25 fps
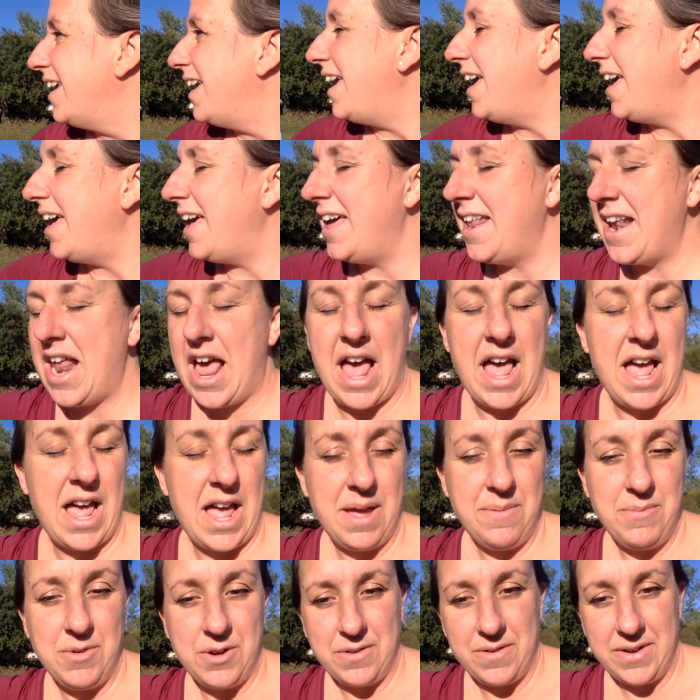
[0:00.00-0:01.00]
And
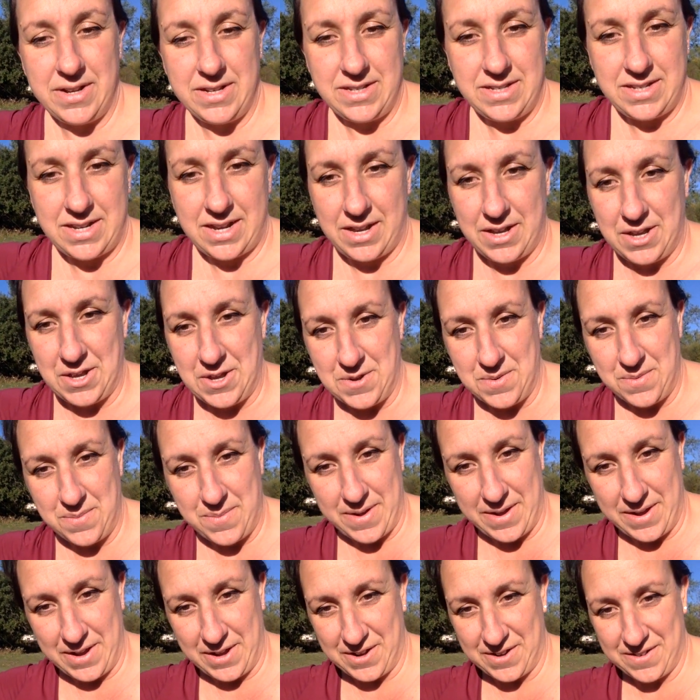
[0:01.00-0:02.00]
I'm going to tell you
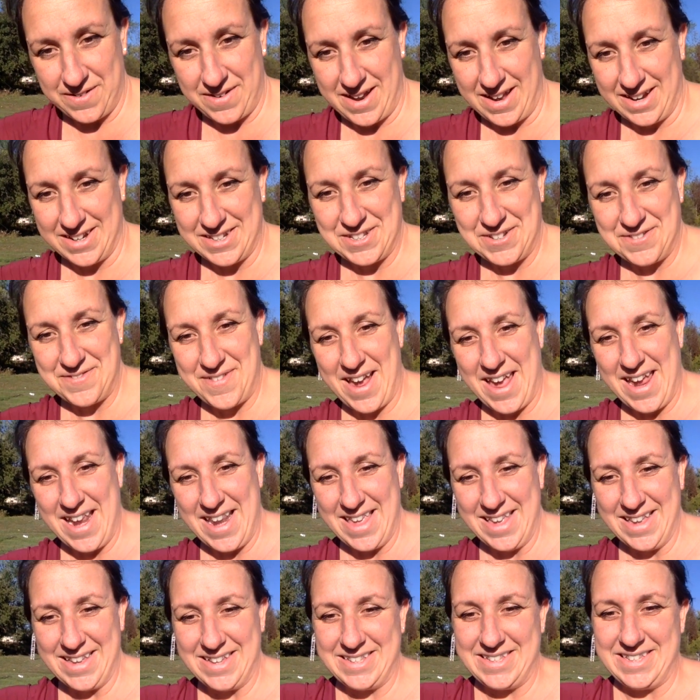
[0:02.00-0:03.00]
about your next
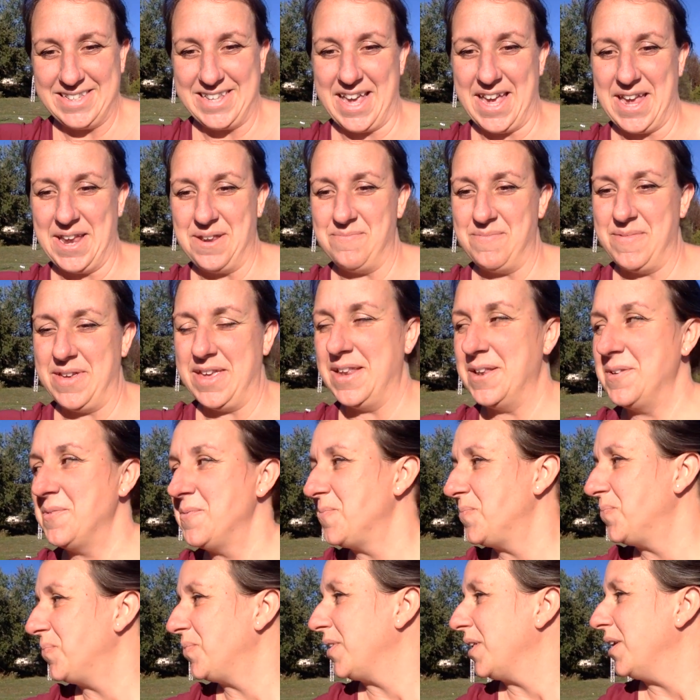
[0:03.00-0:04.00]
writing assignment.
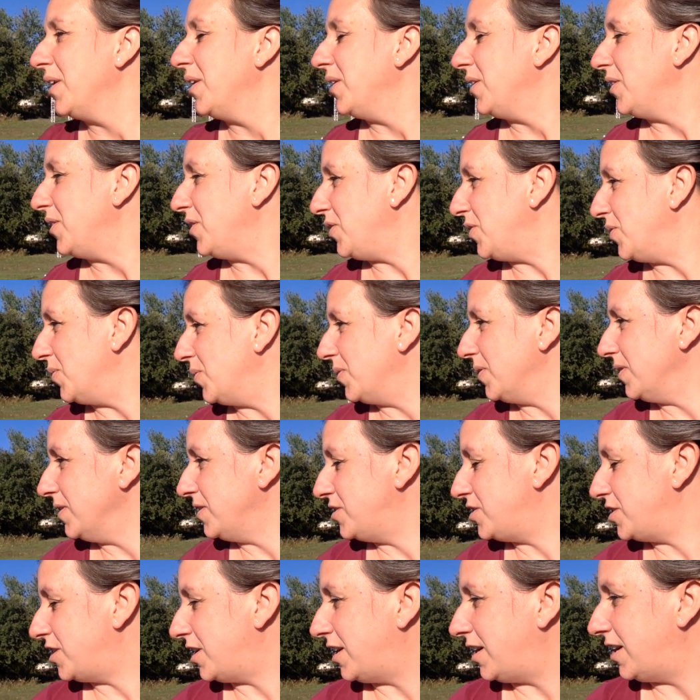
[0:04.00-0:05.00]
Your
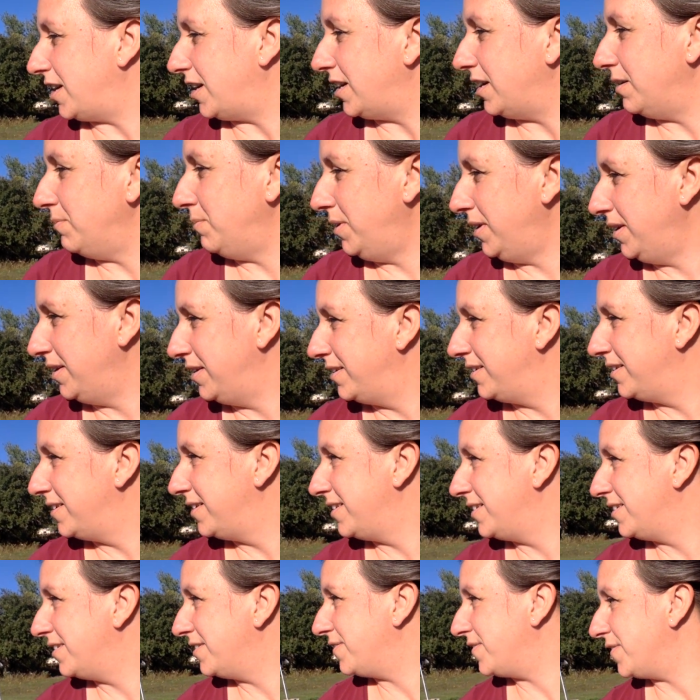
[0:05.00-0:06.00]
job
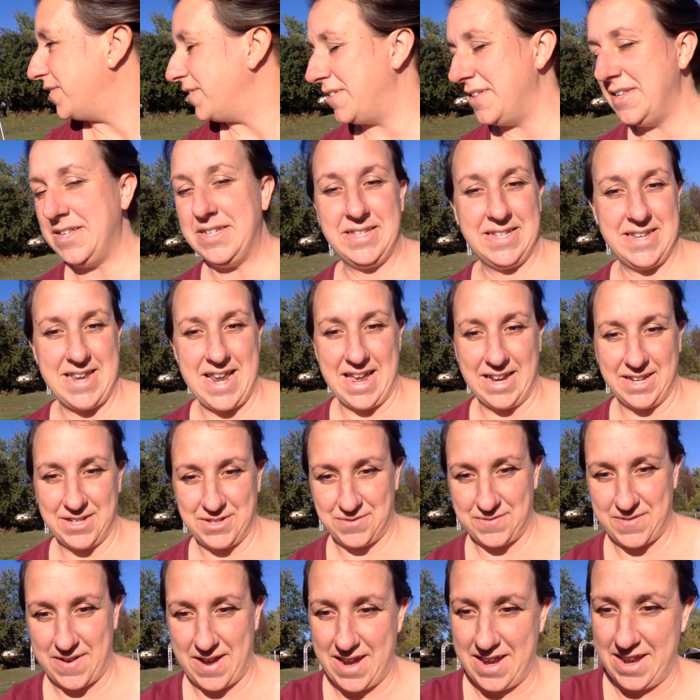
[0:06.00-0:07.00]
for this
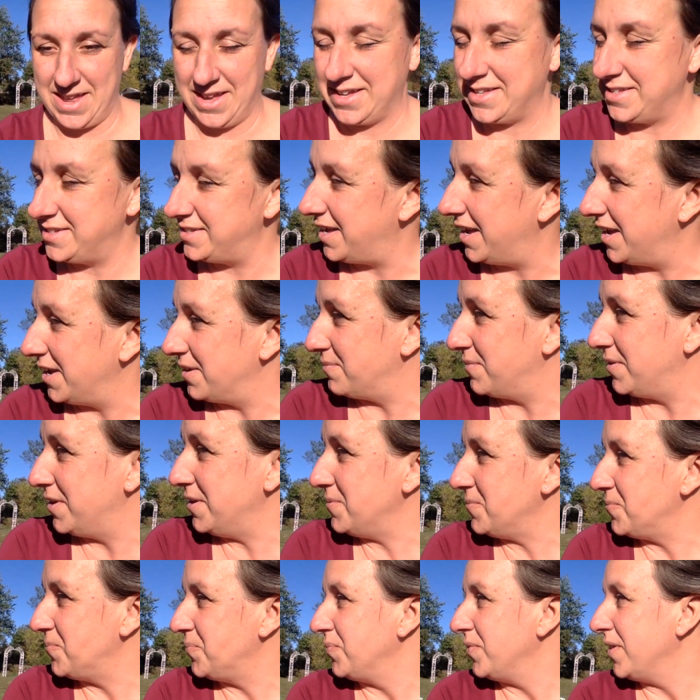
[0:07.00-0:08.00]
next writing
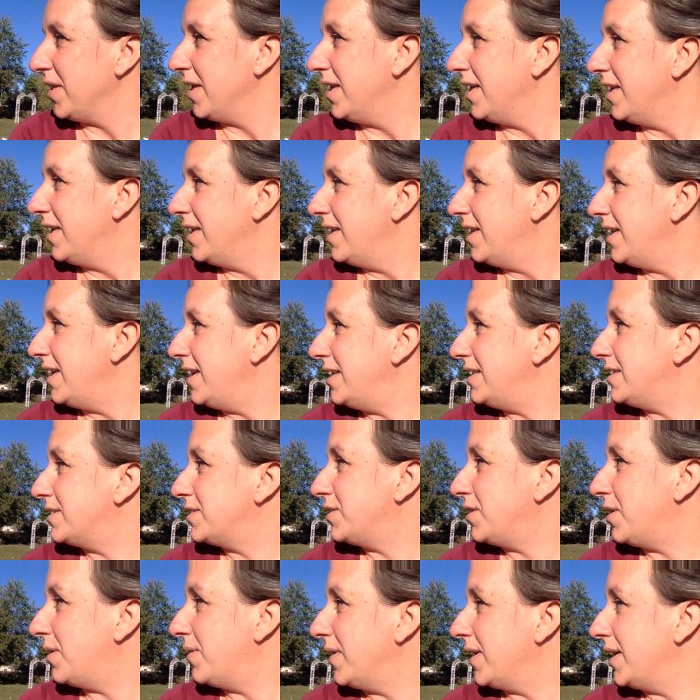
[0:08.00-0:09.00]
assignment is
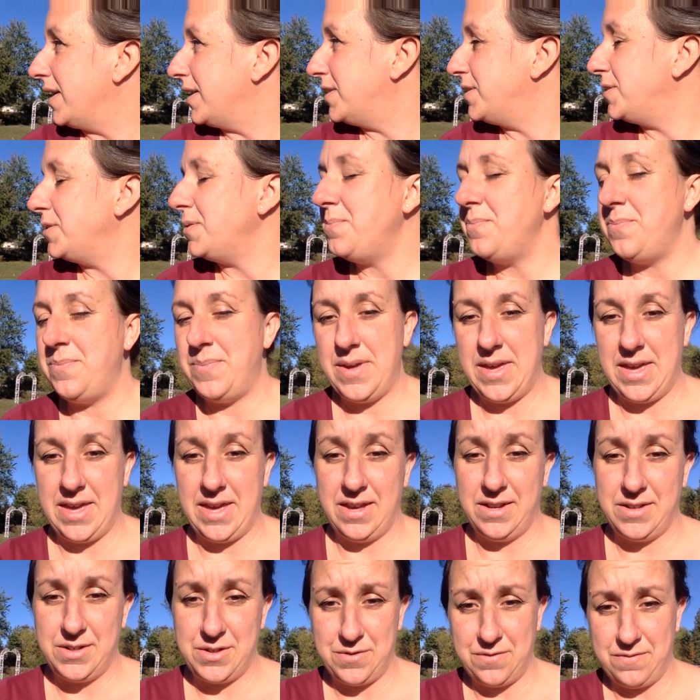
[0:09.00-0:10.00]
going to
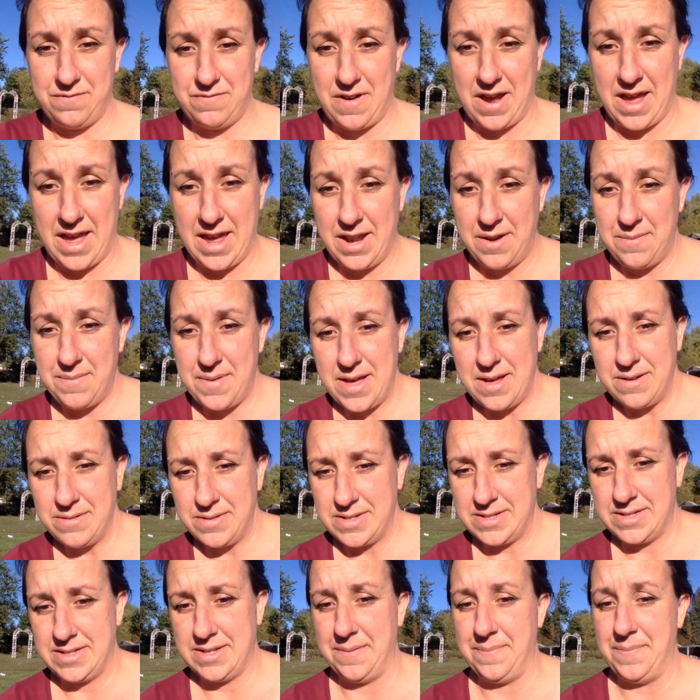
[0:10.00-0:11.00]
be to write
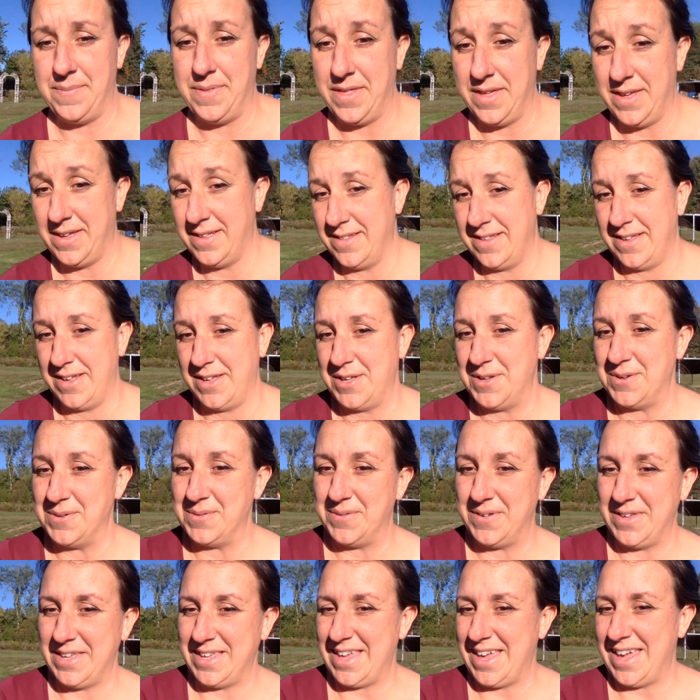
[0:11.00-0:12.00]
about something that
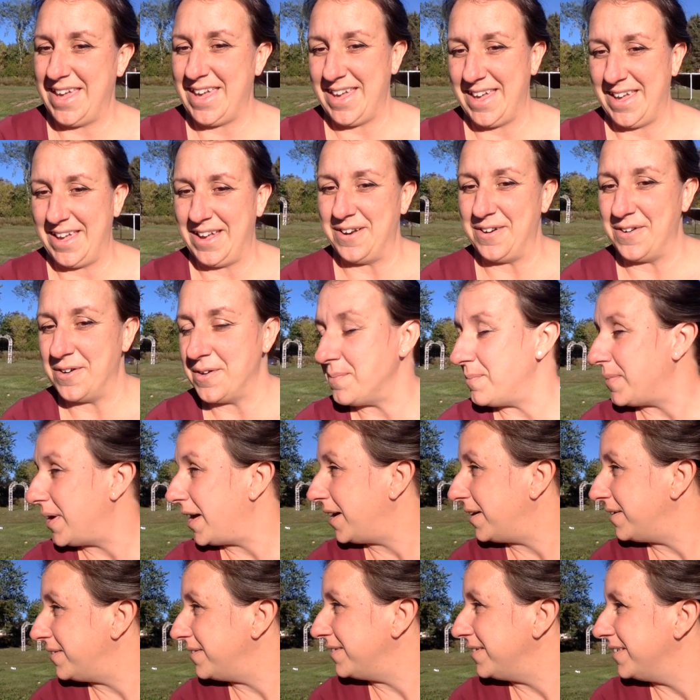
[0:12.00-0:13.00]
you care
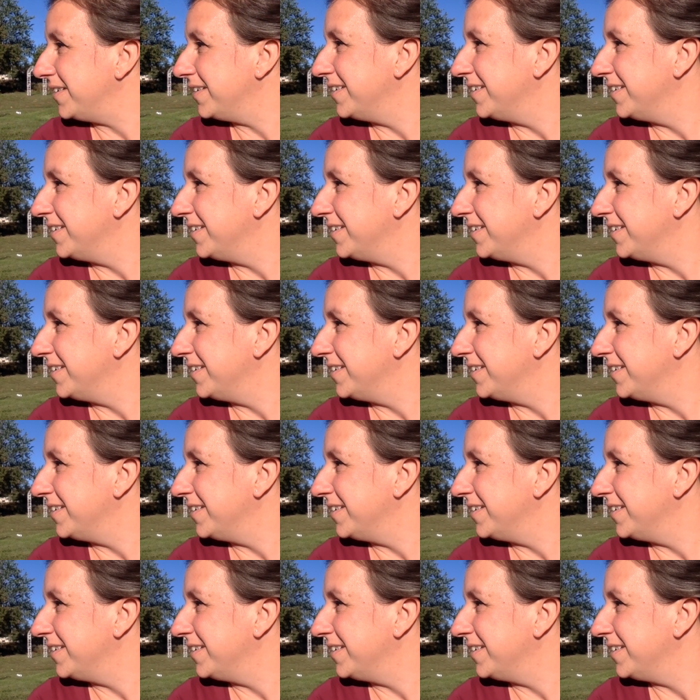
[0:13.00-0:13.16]
about.